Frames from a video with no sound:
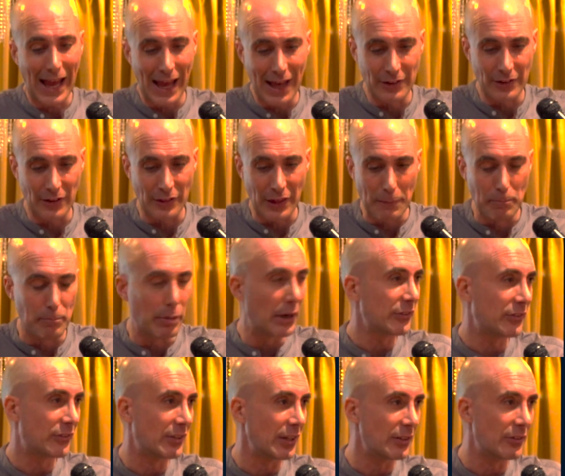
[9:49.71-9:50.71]
and they
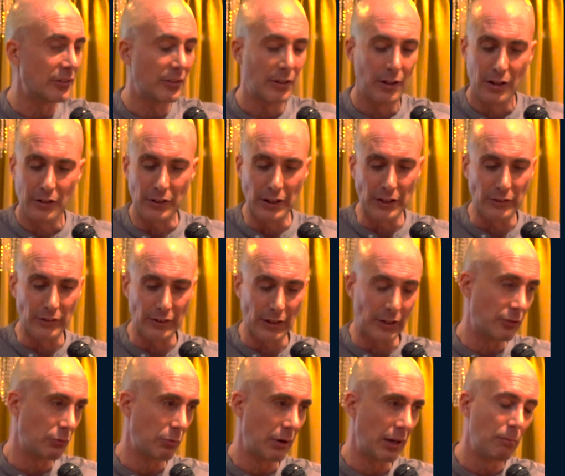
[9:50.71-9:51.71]
busted these
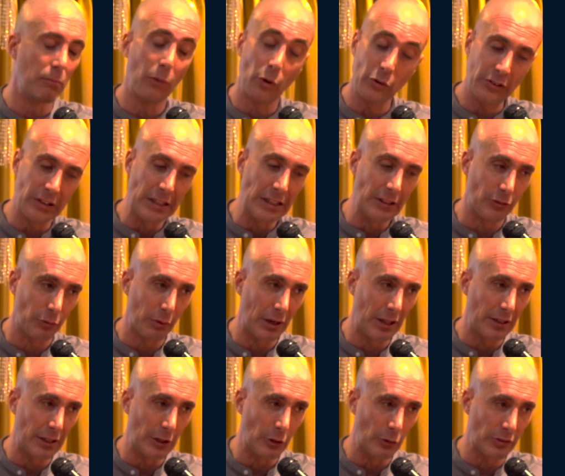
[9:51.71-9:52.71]
mostly
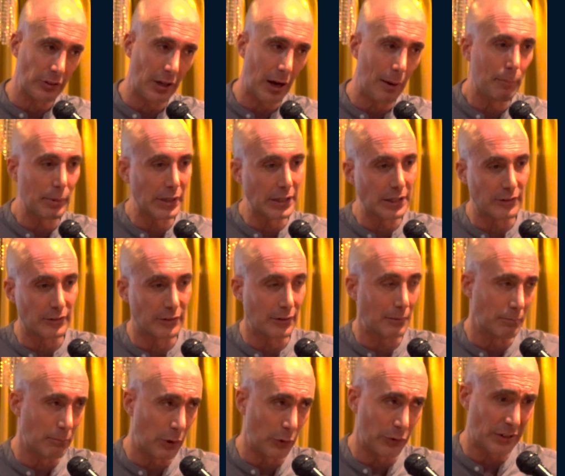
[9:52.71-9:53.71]
Israeli-owned companies,
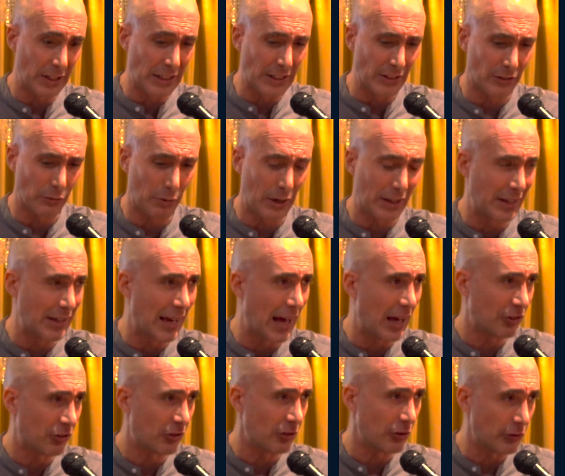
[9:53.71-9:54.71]
mostly Israeli
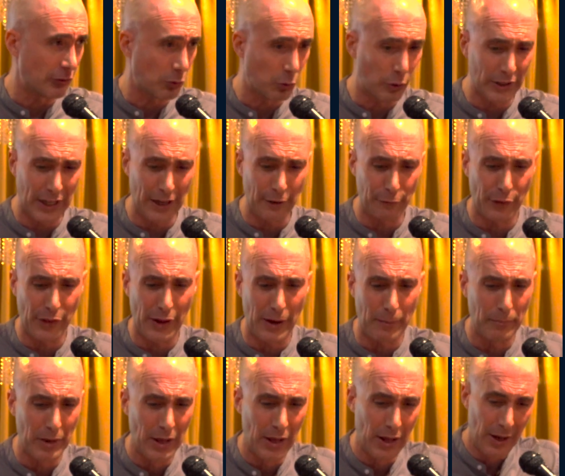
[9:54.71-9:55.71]
nationals working for
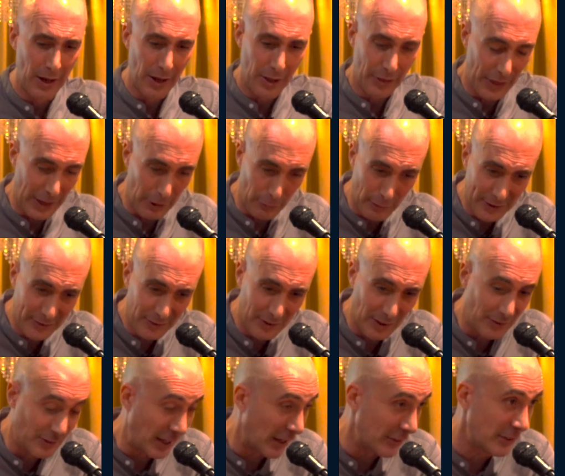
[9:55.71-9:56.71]
them. They
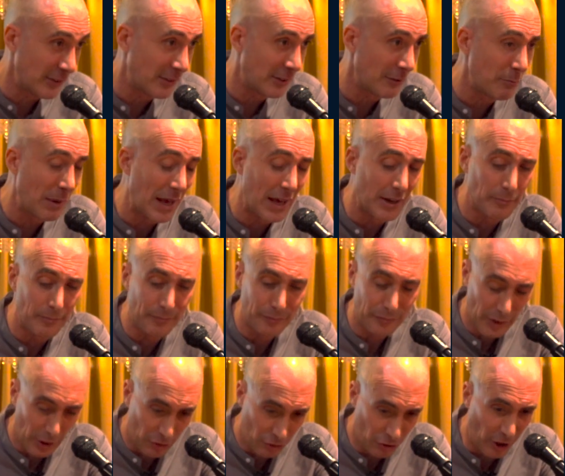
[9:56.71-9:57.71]
arrested dozens of men,
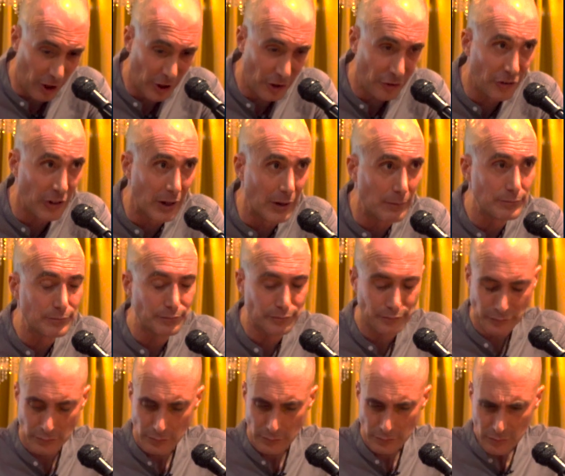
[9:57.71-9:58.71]
charged them
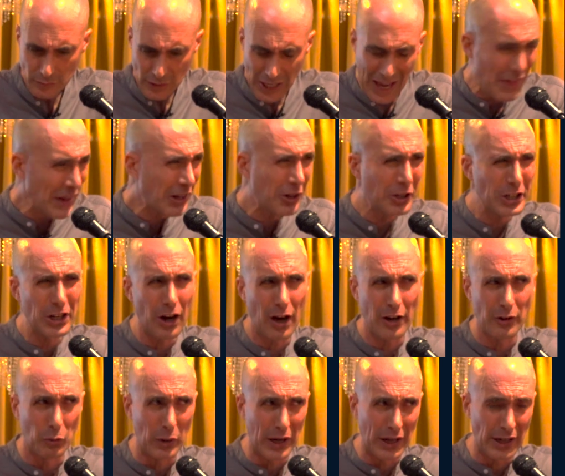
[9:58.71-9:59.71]
And they could have
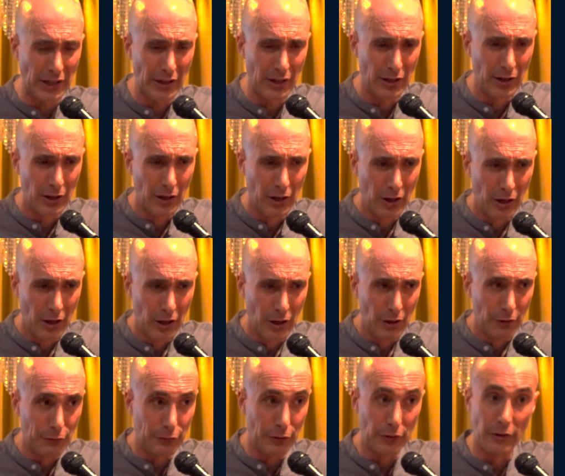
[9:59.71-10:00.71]
gone away
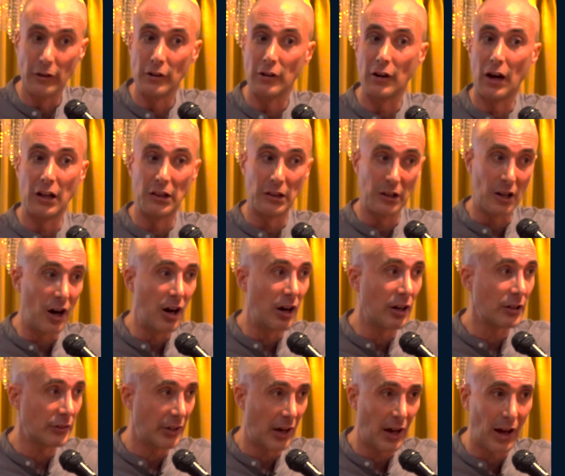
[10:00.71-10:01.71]
for a
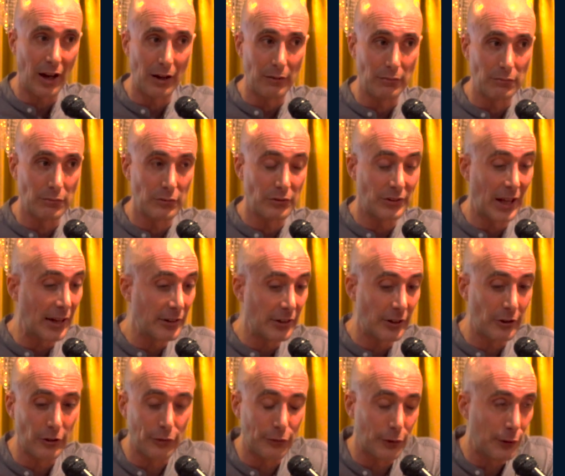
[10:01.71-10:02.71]
long time, 10
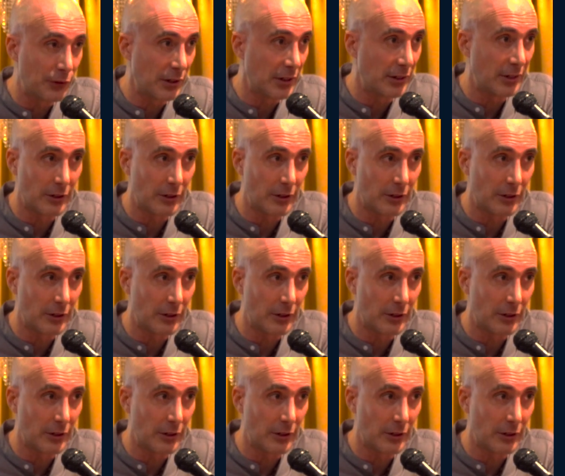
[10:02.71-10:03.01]
years, 15